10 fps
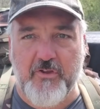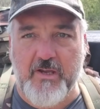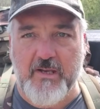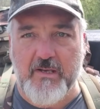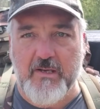I
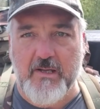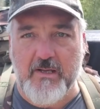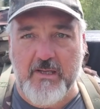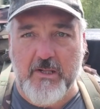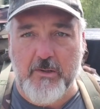
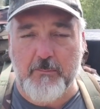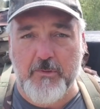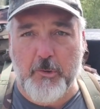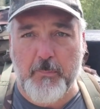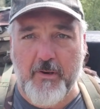can get a
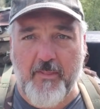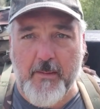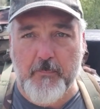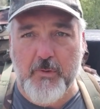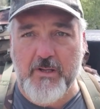little bit of
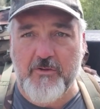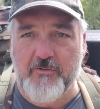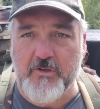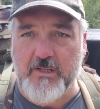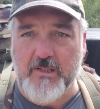that breeze
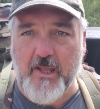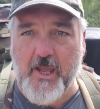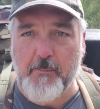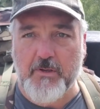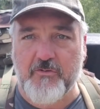and get the
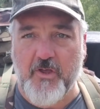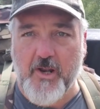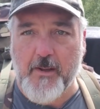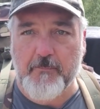hammock set up.